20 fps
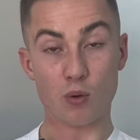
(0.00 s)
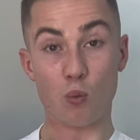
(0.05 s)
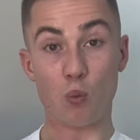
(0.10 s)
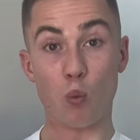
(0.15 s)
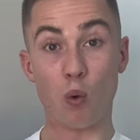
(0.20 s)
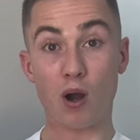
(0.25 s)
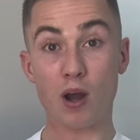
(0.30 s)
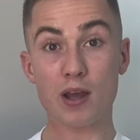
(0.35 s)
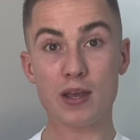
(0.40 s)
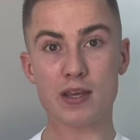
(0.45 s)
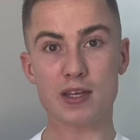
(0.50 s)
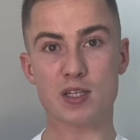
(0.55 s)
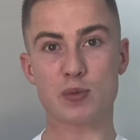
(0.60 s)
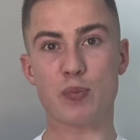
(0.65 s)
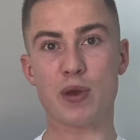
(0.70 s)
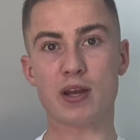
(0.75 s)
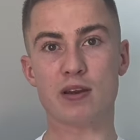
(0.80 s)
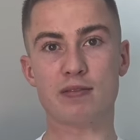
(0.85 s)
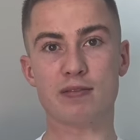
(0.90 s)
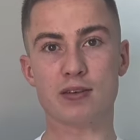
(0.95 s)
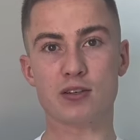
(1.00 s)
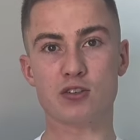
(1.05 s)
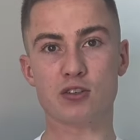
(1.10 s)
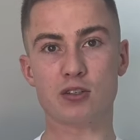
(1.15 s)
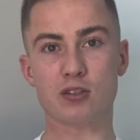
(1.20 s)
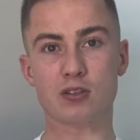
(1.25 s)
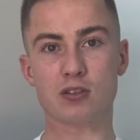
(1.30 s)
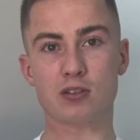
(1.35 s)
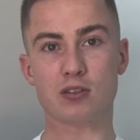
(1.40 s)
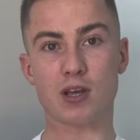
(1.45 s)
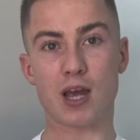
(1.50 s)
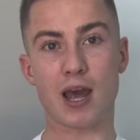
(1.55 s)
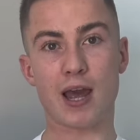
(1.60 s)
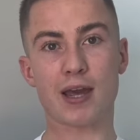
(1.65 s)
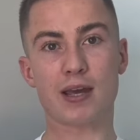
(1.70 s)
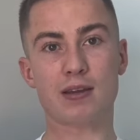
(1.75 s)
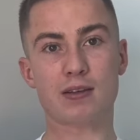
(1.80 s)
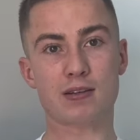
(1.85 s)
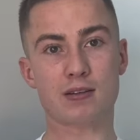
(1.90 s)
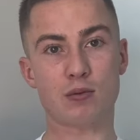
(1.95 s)
why it's beneficial to
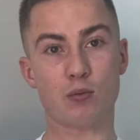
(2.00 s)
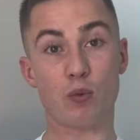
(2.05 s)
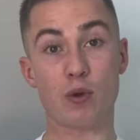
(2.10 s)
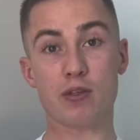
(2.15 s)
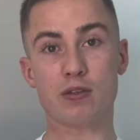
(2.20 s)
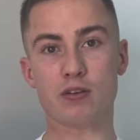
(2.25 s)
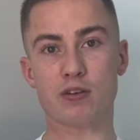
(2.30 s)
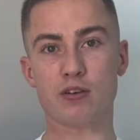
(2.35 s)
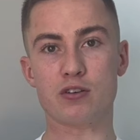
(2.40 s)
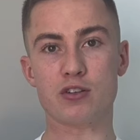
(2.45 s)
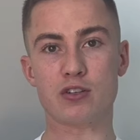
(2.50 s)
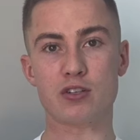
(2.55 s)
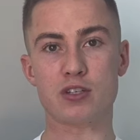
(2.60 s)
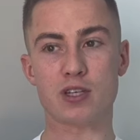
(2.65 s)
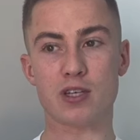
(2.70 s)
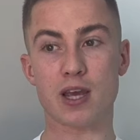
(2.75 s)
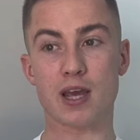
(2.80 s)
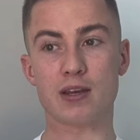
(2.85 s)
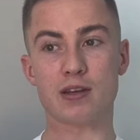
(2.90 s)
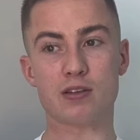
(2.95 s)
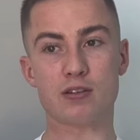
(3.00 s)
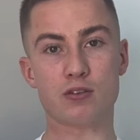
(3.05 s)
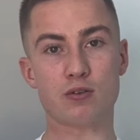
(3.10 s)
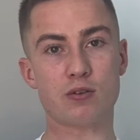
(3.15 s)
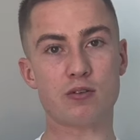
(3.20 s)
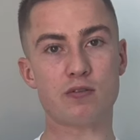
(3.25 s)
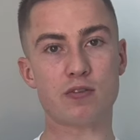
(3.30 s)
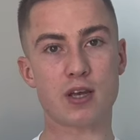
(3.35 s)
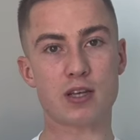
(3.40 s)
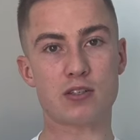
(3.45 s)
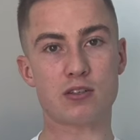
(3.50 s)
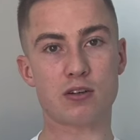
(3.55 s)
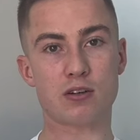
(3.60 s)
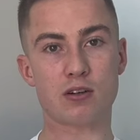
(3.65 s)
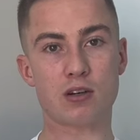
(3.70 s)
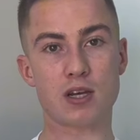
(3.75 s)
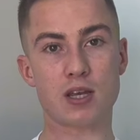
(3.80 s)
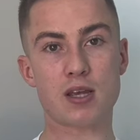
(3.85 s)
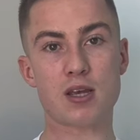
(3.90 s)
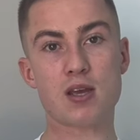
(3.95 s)
act with urgency and to invest
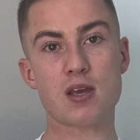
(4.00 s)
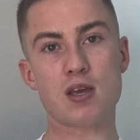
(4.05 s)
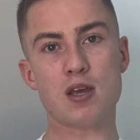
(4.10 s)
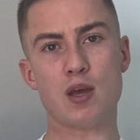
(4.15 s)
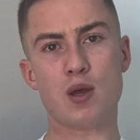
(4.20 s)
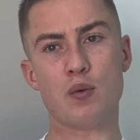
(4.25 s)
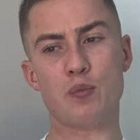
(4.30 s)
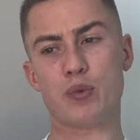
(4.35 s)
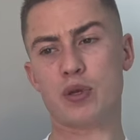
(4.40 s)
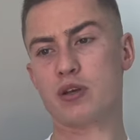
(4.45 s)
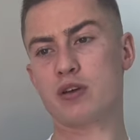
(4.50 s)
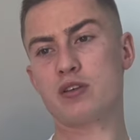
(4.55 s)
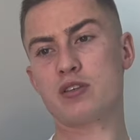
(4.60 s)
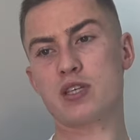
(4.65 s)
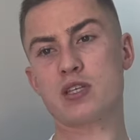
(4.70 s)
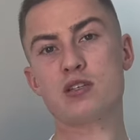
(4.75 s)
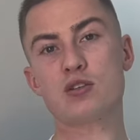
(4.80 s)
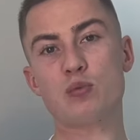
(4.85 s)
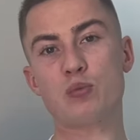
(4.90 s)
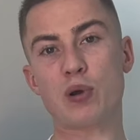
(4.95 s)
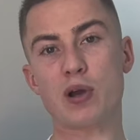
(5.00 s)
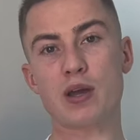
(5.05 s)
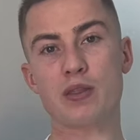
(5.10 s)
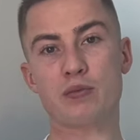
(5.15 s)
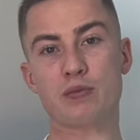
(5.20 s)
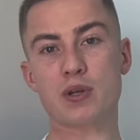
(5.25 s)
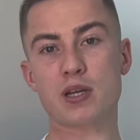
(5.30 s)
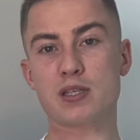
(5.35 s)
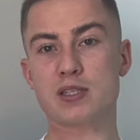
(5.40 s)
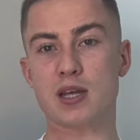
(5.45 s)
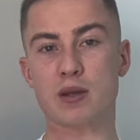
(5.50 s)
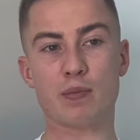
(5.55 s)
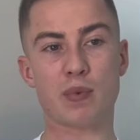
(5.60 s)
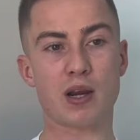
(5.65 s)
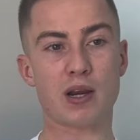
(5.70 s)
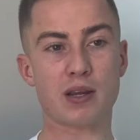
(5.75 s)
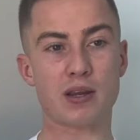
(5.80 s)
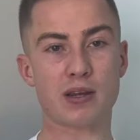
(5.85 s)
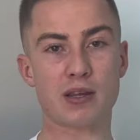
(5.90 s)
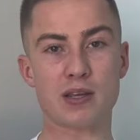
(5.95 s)
early because in dubai the real estate
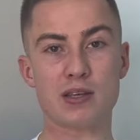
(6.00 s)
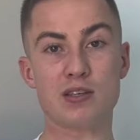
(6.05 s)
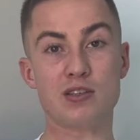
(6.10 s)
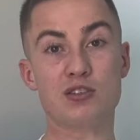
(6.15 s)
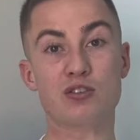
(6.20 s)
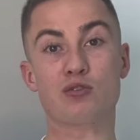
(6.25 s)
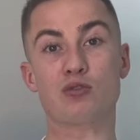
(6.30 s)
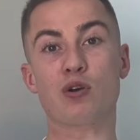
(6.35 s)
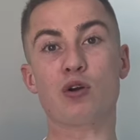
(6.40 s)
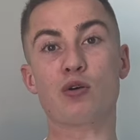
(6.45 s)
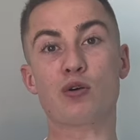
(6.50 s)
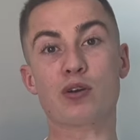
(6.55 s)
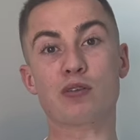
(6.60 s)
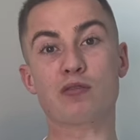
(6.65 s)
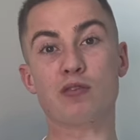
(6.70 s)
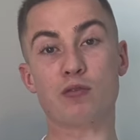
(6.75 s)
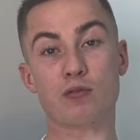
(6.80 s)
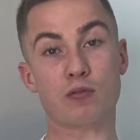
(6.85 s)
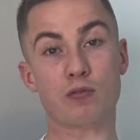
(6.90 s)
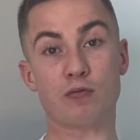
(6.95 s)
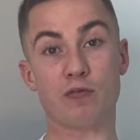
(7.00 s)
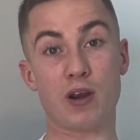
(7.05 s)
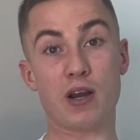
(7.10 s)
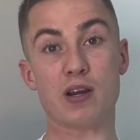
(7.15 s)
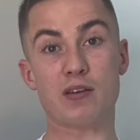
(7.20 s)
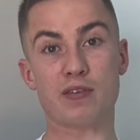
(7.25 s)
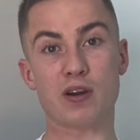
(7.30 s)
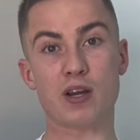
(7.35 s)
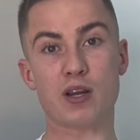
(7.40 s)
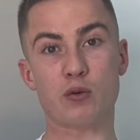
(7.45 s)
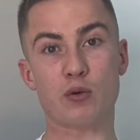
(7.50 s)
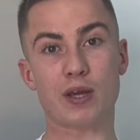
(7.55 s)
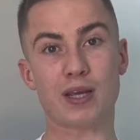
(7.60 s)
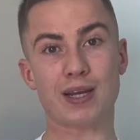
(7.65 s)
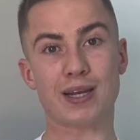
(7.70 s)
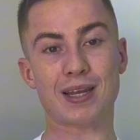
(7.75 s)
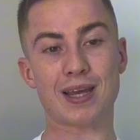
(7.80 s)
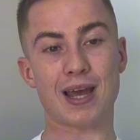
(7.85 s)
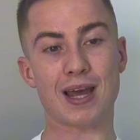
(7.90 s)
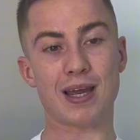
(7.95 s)
market is growing very very
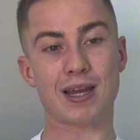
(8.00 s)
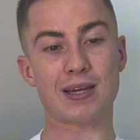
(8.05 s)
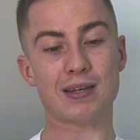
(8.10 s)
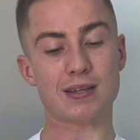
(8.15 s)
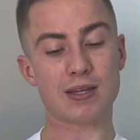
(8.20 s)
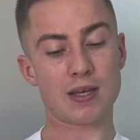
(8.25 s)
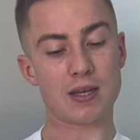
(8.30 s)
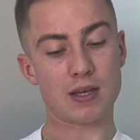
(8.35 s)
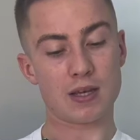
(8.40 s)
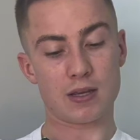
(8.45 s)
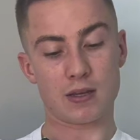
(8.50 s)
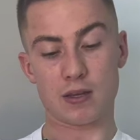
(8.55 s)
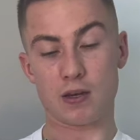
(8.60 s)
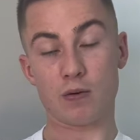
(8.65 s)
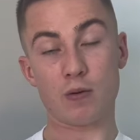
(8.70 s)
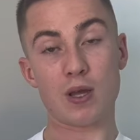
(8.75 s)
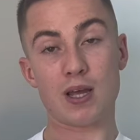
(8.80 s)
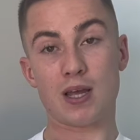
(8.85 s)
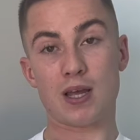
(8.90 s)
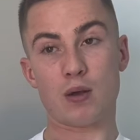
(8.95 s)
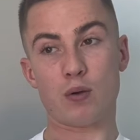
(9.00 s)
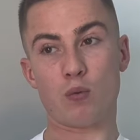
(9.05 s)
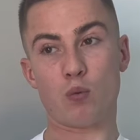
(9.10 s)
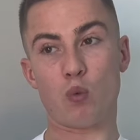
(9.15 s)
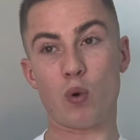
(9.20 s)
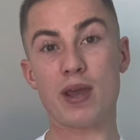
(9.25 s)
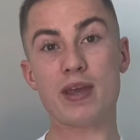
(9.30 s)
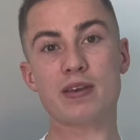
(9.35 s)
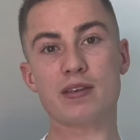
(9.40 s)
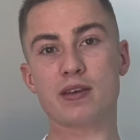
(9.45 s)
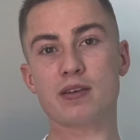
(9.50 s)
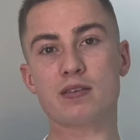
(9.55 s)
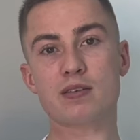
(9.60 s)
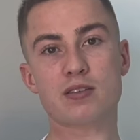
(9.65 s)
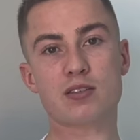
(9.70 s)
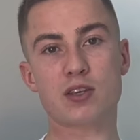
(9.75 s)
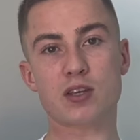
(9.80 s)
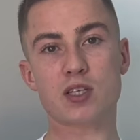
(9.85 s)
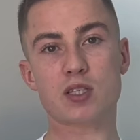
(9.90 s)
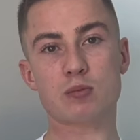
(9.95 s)
quickly and you know waiting
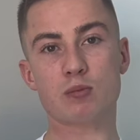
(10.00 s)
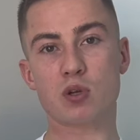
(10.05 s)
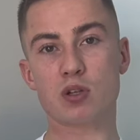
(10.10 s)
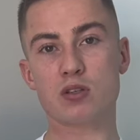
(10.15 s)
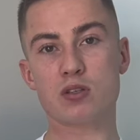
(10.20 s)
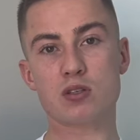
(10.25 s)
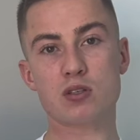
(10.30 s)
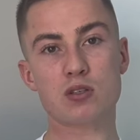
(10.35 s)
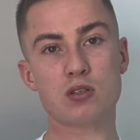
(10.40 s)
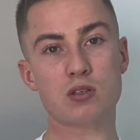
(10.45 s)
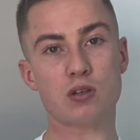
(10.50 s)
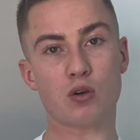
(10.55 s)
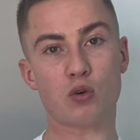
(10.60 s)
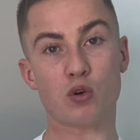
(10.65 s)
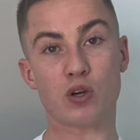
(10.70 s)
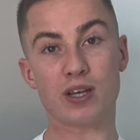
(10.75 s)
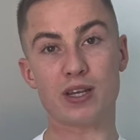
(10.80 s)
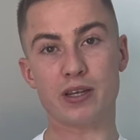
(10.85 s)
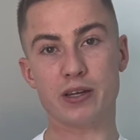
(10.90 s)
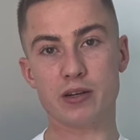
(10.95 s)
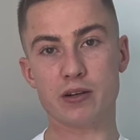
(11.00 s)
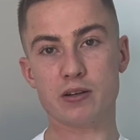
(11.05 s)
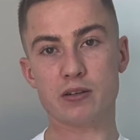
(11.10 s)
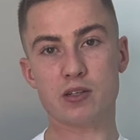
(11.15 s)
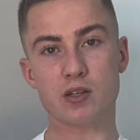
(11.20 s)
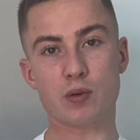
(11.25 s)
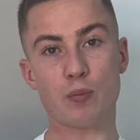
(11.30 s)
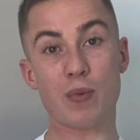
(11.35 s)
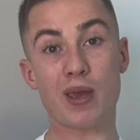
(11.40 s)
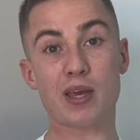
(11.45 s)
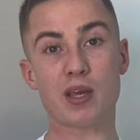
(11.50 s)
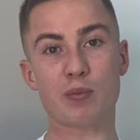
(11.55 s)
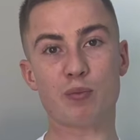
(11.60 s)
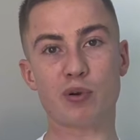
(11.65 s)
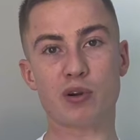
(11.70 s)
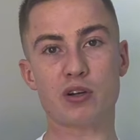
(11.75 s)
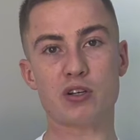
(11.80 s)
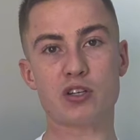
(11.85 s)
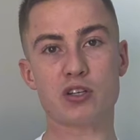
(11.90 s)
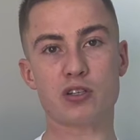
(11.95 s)
six months or a year to make a
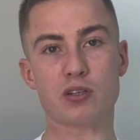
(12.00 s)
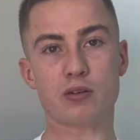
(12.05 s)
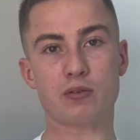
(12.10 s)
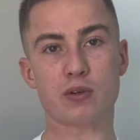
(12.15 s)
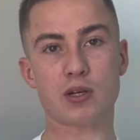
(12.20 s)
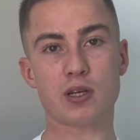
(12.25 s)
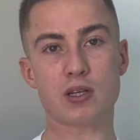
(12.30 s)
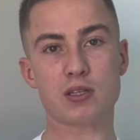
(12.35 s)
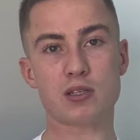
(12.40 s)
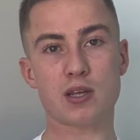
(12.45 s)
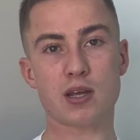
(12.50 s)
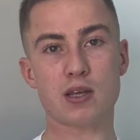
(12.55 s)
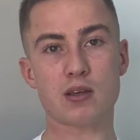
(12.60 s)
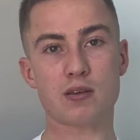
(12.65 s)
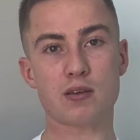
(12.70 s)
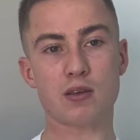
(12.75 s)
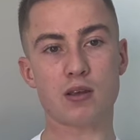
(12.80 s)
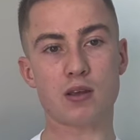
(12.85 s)
purchase in real estate